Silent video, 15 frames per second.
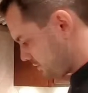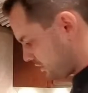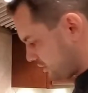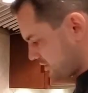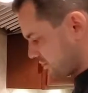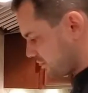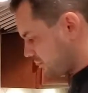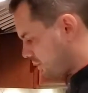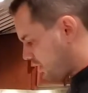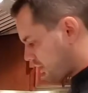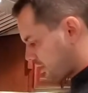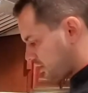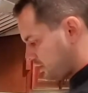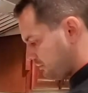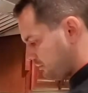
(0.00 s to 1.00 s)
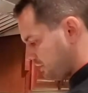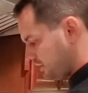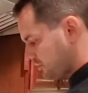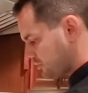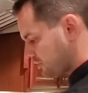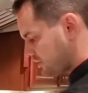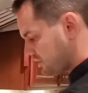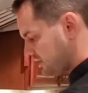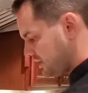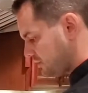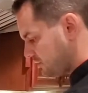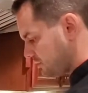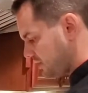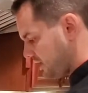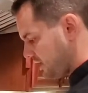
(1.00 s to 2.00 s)
Here's our water. Make sure it's
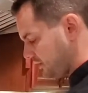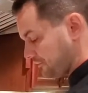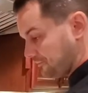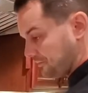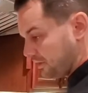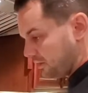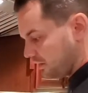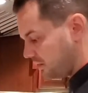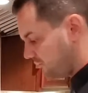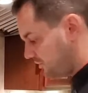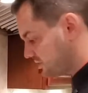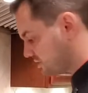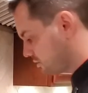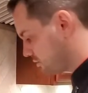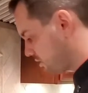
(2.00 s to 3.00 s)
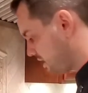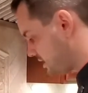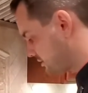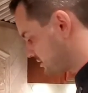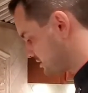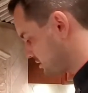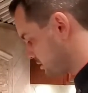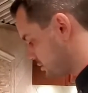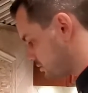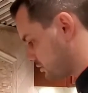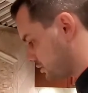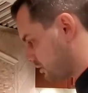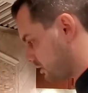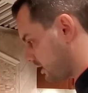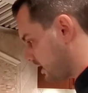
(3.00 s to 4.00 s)
not too hot. If it's too hot, it's going to
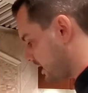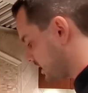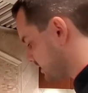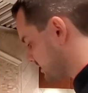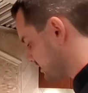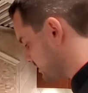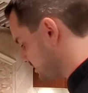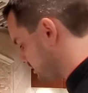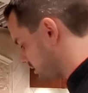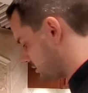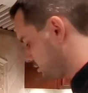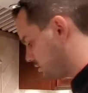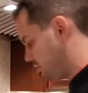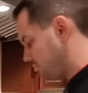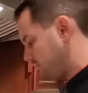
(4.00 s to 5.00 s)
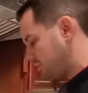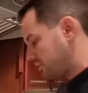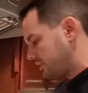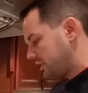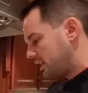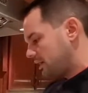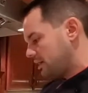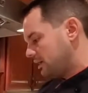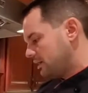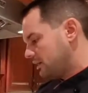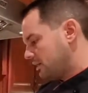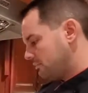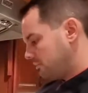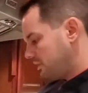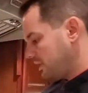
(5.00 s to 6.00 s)
cook your eggs, and you don't want that.
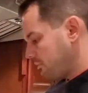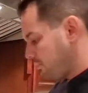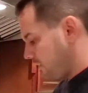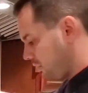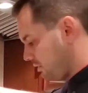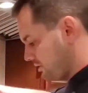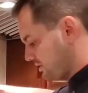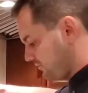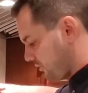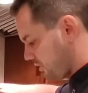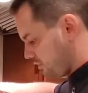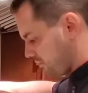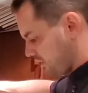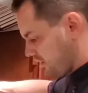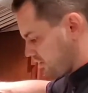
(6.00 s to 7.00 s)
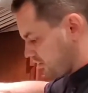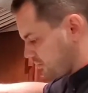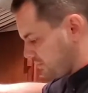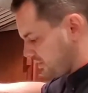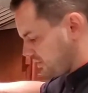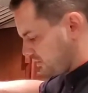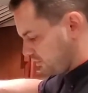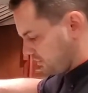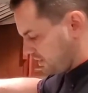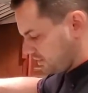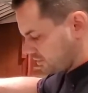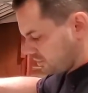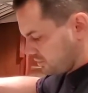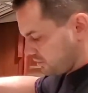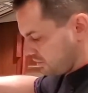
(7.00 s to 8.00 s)
My bowl is floating a little bit. You make
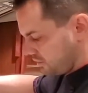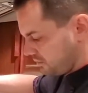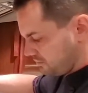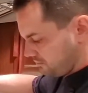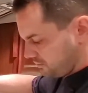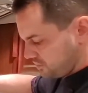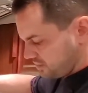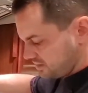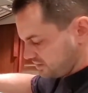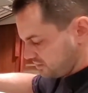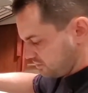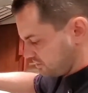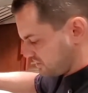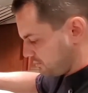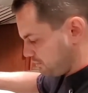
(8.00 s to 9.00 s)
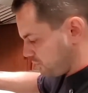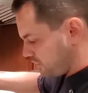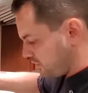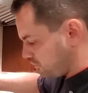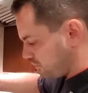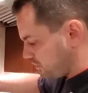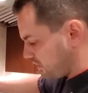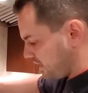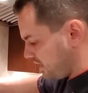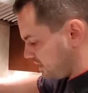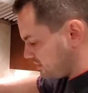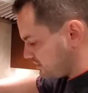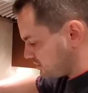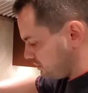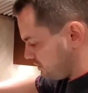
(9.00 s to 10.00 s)
sure just to support it with your
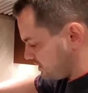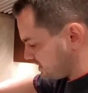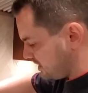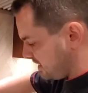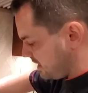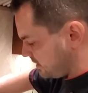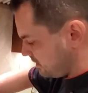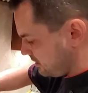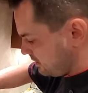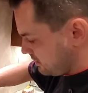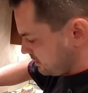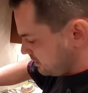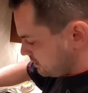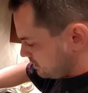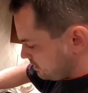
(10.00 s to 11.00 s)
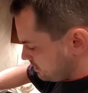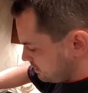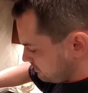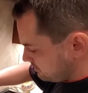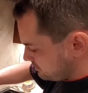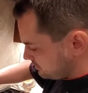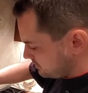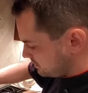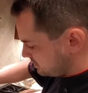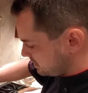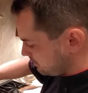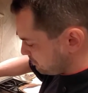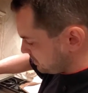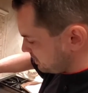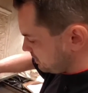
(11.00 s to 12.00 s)
hand so it's not
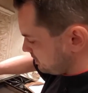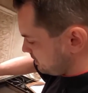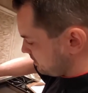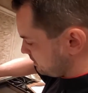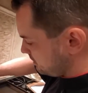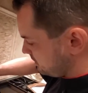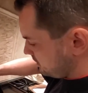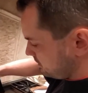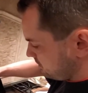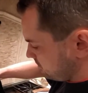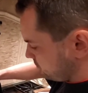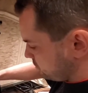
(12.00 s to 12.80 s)
dipping and